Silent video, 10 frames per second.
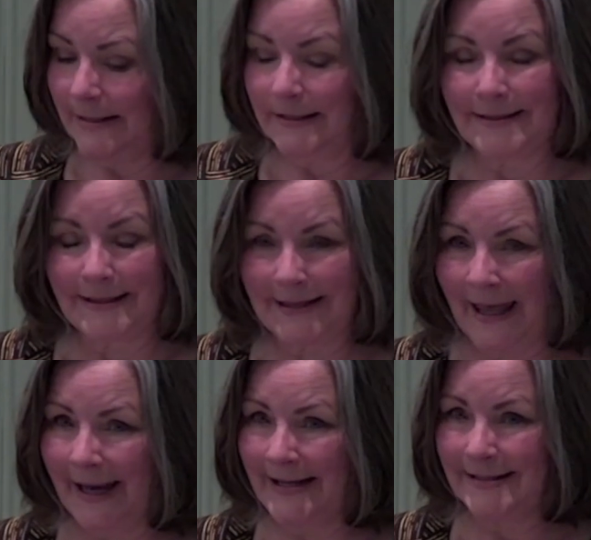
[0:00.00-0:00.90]
in
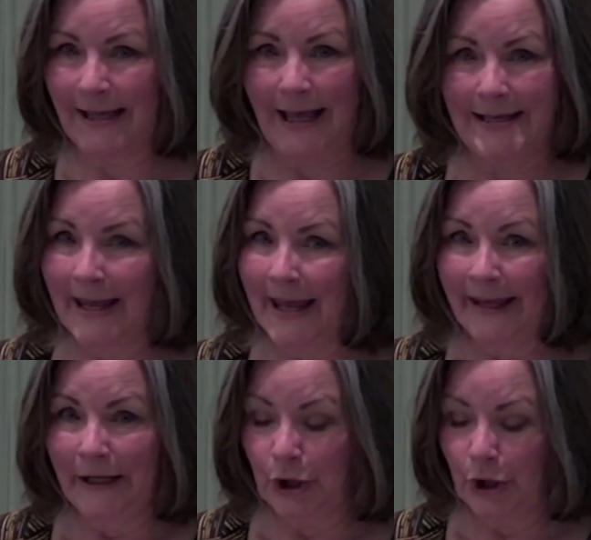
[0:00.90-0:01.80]
society's eyes,
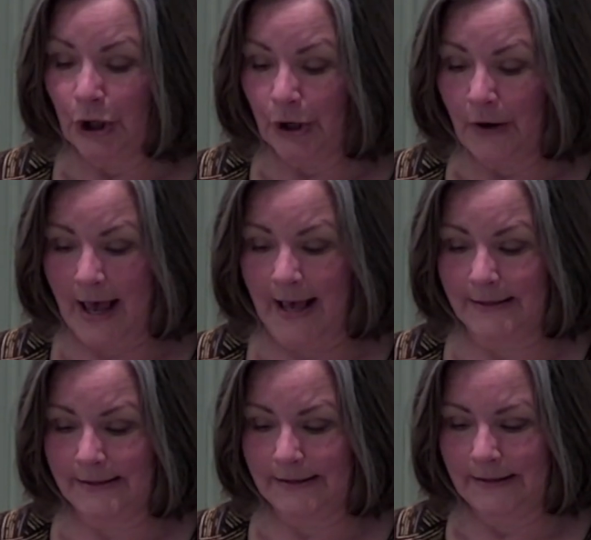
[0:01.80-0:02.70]
in her
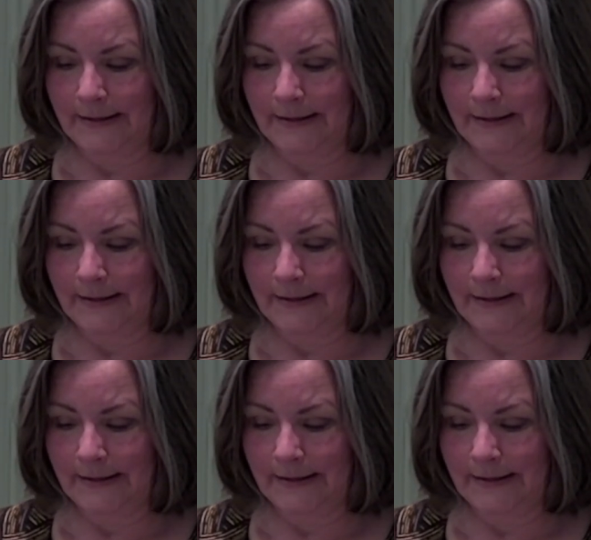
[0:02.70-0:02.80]
eyes.